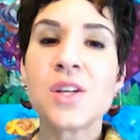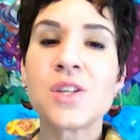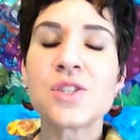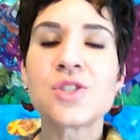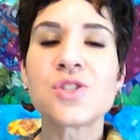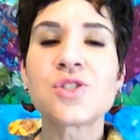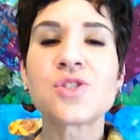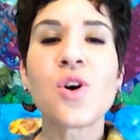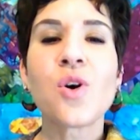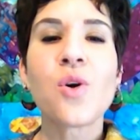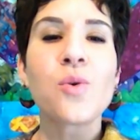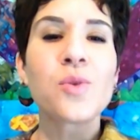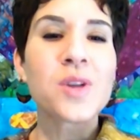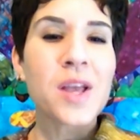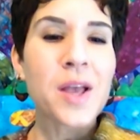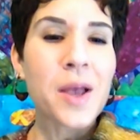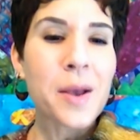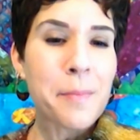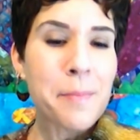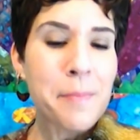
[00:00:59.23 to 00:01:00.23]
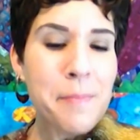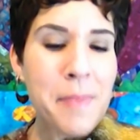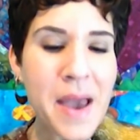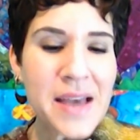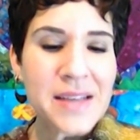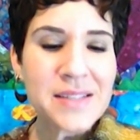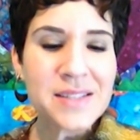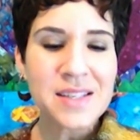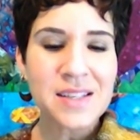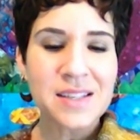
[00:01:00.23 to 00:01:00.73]
So
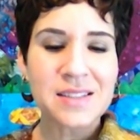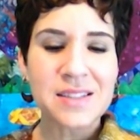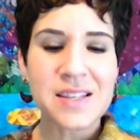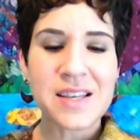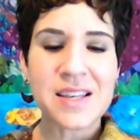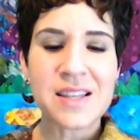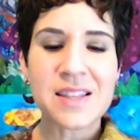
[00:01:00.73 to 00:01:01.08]
basically,